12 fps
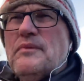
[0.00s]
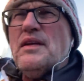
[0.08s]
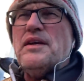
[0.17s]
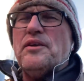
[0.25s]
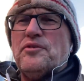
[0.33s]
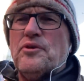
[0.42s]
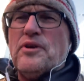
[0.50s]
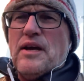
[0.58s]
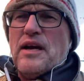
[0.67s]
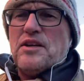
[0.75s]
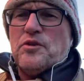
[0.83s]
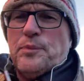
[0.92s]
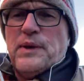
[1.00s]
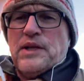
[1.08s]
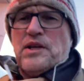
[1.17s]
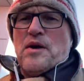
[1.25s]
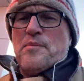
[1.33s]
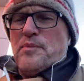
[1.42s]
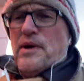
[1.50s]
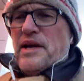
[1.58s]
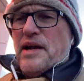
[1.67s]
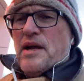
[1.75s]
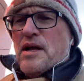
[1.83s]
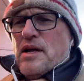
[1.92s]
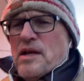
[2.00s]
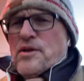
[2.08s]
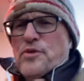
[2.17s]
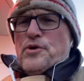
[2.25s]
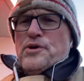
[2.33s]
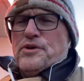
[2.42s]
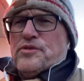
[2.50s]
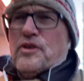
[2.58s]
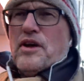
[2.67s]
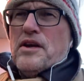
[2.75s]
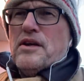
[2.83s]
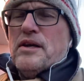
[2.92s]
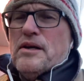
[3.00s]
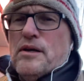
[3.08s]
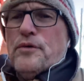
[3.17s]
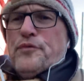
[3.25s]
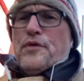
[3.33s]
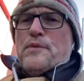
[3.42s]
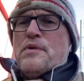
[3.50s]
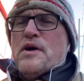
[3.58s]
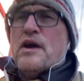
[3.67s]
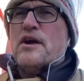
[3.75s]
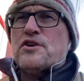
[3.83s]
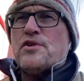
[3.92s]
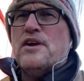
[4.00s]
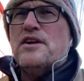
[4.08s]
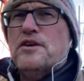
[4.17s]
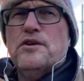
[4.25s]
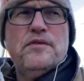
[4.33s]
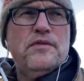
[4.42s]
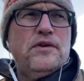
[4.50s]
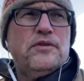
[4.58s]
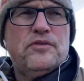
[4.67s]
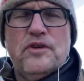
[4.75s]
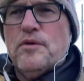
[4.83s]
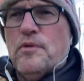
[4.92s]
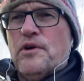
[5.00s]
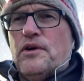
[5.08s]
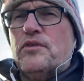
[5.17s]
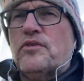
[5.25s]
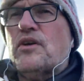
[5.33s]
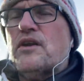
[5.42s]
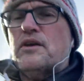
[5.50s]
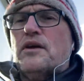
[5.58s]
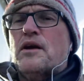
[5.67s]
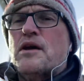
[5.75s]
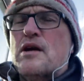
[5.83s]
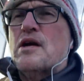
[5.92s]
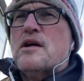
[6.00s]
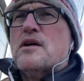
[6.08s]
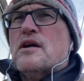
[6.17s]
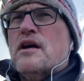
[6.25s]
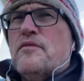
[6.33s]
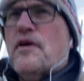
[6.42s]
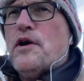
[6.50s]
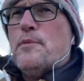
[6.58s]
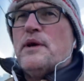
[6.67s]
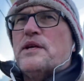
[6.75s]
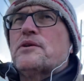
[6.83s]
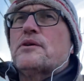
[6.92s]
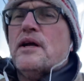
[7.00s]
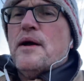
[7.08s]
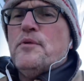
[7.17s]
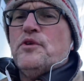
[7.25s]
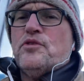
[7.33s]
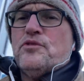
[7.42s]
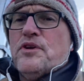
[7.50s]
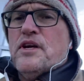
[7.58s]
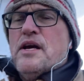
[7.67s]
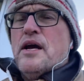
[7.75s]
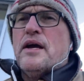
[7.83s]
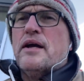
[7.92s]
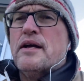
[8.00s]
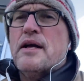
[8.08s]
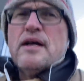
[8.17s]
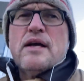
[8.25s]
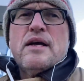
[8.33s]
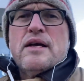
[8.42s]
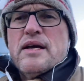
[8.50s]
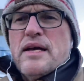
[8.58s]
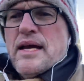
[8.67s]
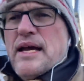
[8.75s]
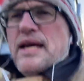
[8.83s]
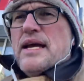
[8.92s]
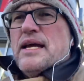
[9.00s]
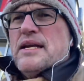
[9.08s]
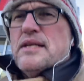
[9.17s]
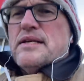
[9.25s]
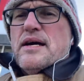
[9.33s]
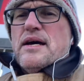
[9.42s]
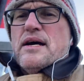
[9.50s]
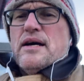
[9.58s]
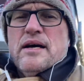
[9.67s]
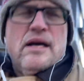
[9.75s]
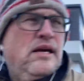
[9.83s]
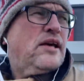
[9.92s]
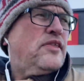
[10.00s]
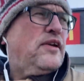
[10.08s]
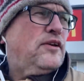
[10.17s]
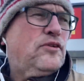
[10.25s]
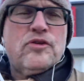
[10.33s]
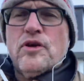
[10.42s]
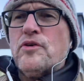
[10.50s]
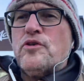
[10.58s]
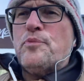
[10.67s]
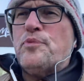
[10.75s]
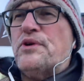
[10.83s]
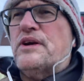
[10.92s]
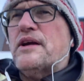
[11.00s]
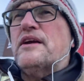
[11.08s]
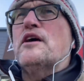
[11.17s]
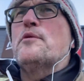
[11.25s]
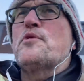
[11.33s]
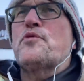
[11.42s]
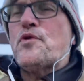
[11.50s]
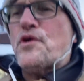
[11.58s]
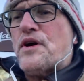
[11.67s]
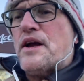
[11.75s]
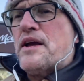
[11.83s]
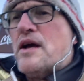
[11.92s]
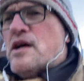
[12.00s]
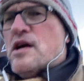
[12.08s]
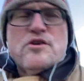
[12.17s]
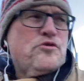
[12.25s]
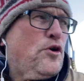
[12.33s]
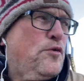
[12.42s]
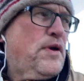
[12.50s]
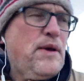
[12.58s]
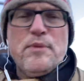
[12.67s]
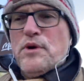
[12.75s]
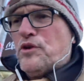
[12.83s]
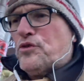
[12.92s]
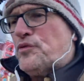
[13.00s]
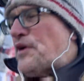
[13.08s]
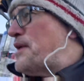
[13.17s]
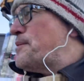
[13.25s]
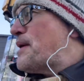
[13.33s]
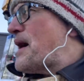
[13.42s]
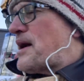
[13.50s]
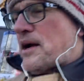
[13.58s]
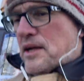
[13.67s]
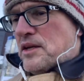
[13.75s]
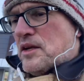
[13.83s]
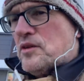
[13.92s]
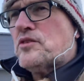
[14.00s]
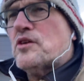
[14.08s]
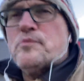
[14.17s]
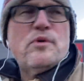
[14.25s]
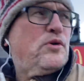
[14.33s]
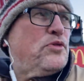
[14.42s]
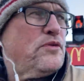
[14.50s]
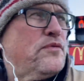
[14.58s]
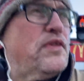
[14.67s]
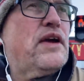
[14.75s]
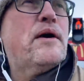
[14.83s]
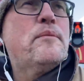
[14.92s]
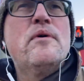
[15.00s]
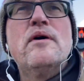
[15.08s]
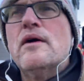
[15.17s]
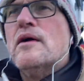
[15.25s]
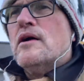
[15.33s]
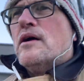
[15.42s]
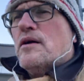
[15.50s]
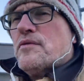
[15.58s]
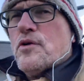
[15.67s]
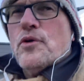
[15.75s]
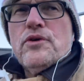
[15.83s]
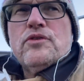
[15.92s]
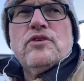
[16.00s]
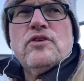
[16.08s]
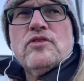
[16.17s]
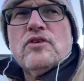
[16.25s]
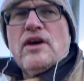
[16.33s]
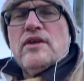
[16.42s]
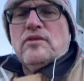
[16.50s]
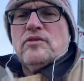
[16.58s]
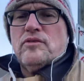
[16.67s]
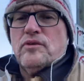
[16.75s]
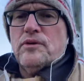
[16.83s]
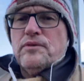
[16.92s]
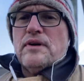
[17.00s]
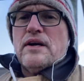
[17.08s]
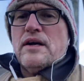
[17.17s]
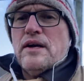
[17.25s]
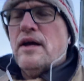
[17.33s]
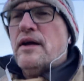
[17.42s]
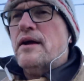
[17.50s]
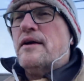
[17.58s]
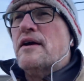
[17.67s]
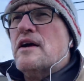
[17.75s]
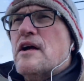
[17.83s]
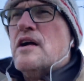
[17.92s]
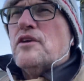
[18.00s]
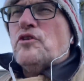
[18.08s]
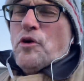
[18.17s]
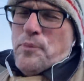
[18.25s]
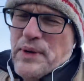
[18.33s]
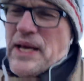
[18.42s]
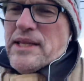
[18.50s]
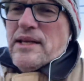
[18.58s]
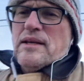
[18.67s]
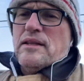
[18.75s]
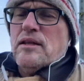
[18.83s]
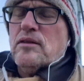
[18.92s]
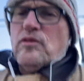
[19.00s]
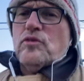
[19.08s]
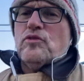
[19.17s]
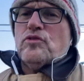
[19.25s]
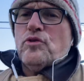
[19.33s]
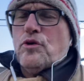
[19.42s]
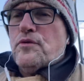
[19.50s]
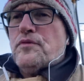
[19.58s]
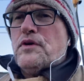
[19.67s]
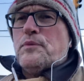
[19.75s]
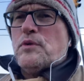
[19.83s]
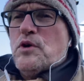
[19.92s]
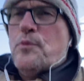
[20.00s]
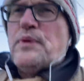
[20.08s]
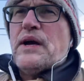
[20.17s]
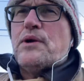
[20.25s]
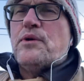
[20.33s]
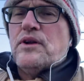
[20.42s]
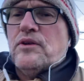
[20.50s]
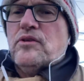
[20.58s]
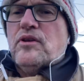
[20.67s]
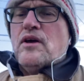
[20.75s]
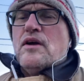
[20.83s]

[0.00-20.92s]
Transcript: yesterday I just picked up my third son Neil from Trent University, where he's studying environmental chemistry and uh, things they're pretty you know before i drove him and his friend back i tested both of them of course these tests are uh, so but i think this is sort of a ubiquitous